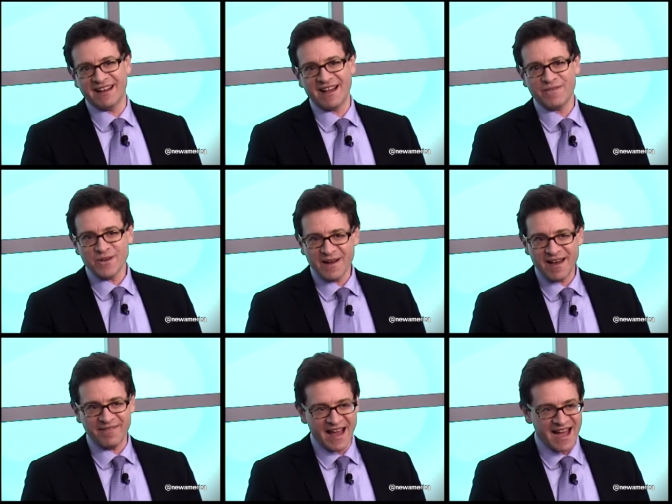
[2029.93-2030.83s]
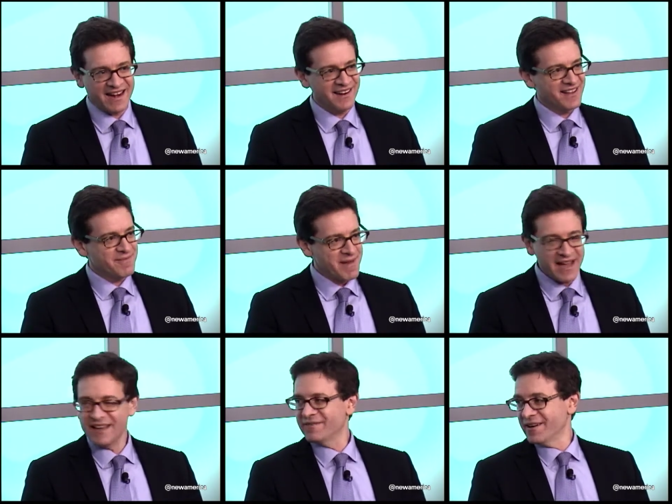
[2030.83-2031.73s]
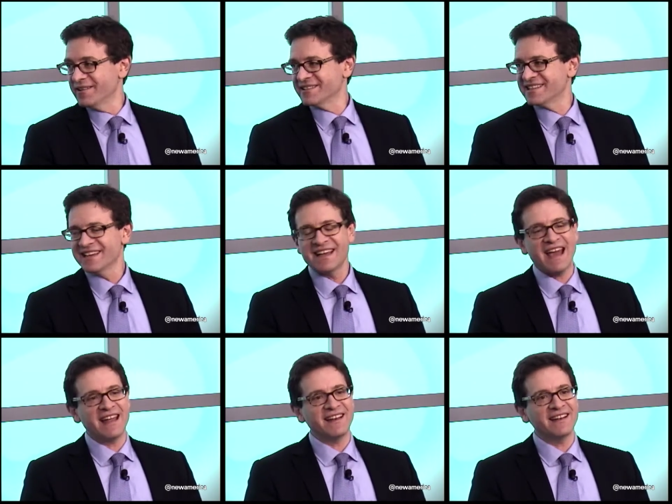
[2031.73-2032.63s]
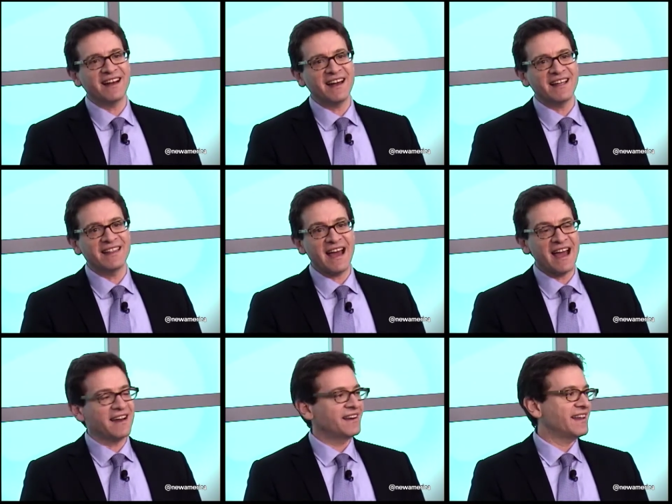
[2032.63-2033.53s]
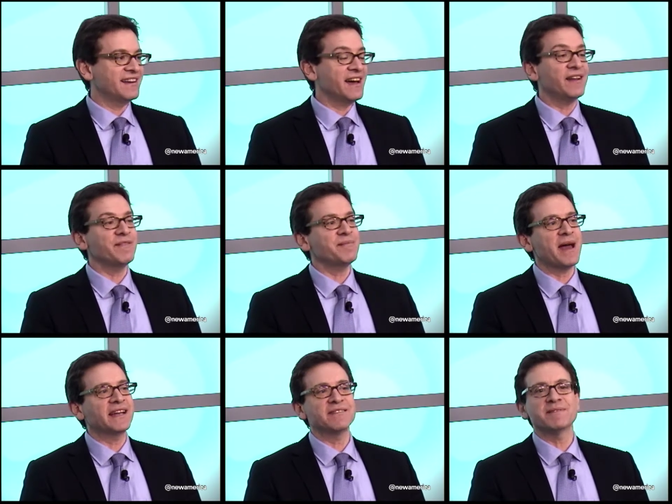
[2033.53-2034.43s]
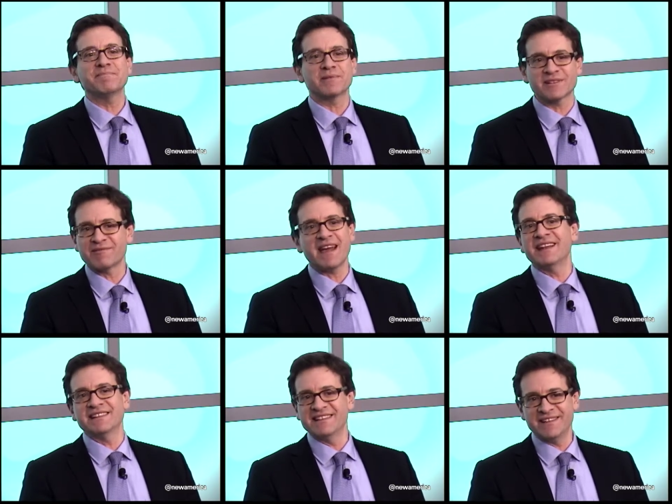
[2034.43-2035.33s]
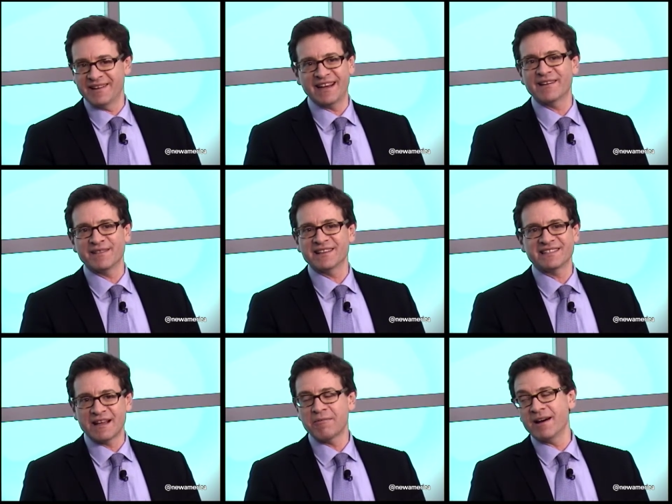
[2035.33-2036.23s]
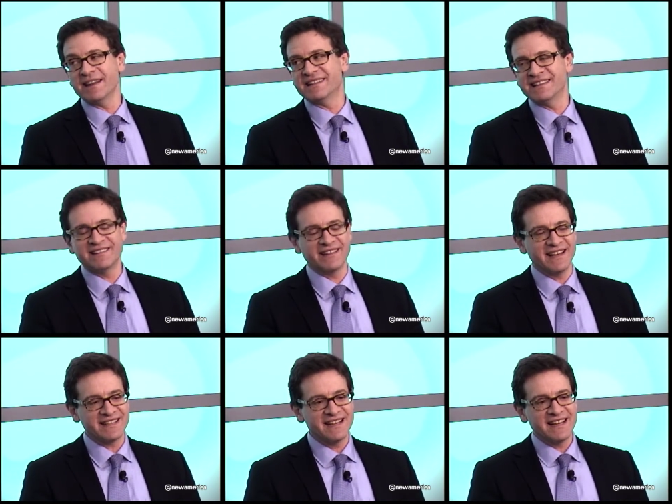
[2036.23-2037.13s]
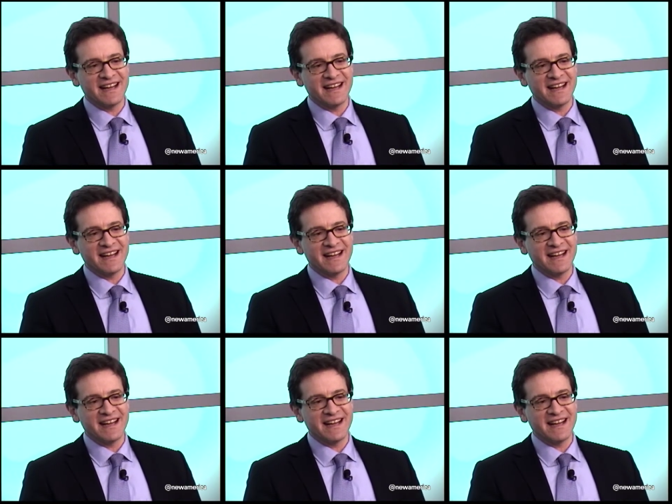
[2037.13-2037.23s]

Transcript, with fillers: If you have that many votes, and none of them had to be persuaded to do any of this. They wanted to do this.